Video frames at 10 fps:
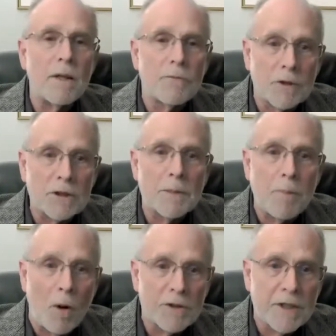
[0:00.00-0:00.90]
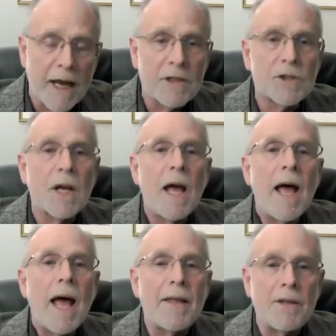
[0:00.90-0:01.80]
first the poll tax,
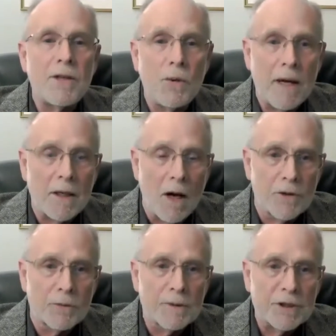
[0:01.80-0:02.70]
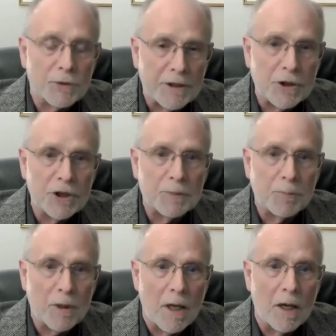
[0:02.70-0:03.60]
and then you had other restrictions
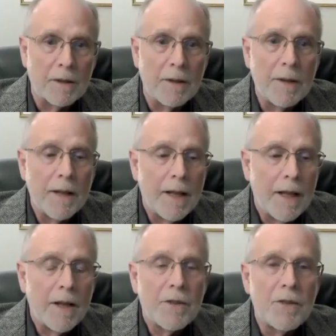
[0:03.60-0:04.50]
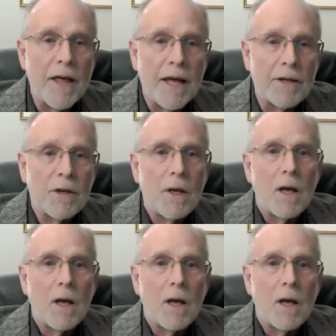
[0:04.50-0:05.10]
put on that